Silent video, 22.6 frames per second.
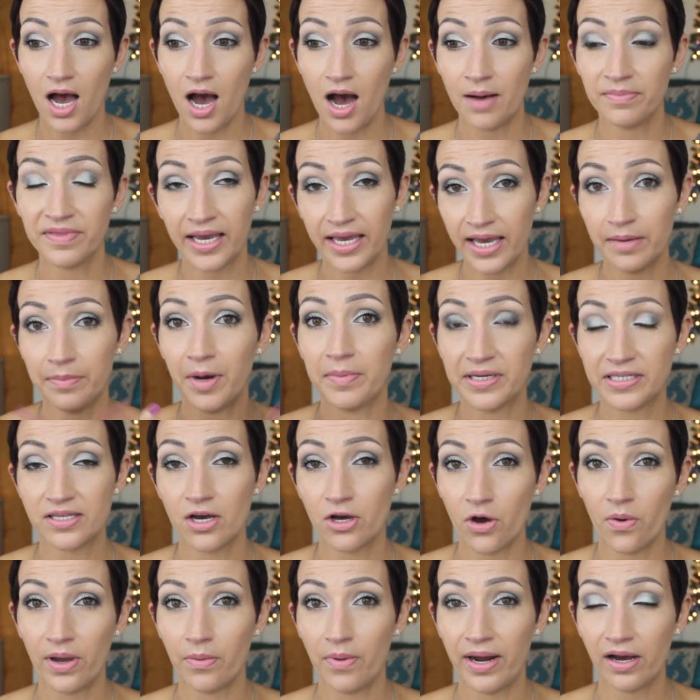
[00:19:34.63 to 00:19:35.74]
Um, thinking about my
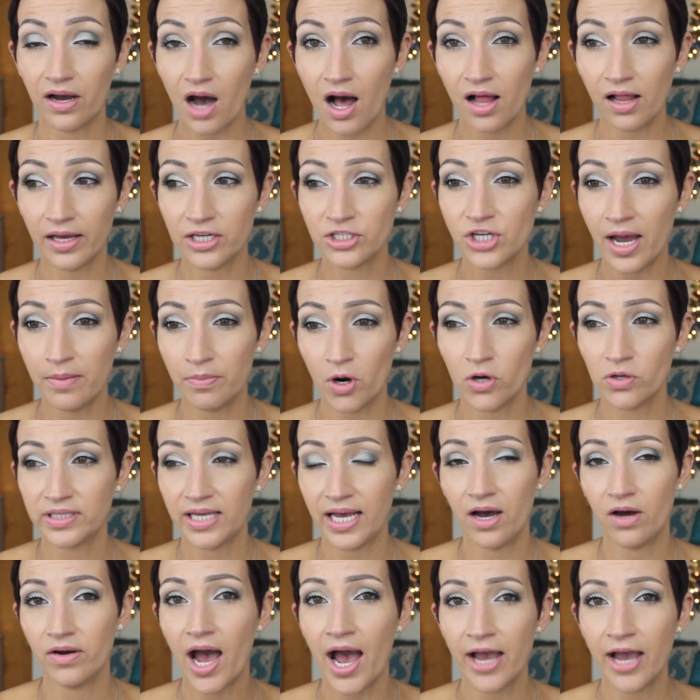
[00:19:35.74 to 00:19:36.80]
son going away to college. I broke down.